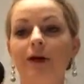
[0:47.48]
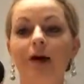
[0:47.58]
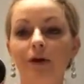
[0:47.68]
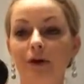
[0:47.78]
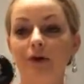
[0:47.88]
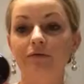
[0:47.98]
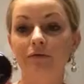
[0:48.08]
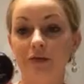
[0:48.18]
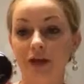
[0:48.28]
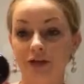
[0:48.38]
powder
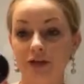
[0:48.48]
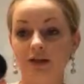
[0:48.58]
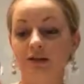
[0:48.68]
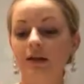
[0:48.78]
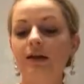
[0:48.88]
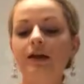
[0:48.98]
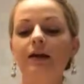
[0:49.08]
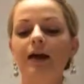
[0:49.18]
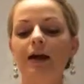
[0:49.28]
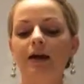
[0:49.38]
foundation.
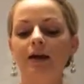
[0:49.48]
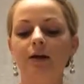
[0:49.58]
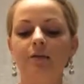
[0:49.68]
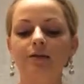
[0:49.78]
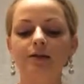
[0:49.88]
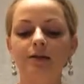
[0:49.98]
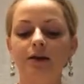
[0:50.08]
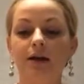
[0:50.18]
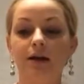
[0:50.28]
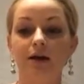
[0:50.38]
It comes
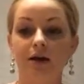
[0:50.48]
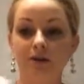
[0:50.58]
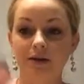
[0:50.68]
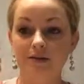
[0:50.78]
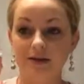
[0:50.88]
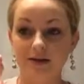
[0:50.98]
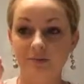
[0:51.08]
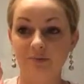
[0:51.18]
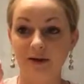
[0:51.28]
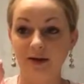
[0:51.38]
in, this is
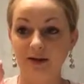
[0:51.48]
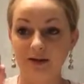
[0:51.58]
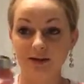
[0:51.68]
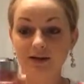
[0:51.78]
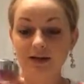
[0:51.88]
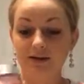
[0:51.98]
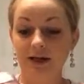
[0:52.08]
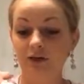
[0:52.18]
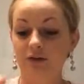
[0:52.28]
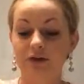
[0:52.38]
a big
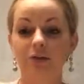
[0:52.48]
container.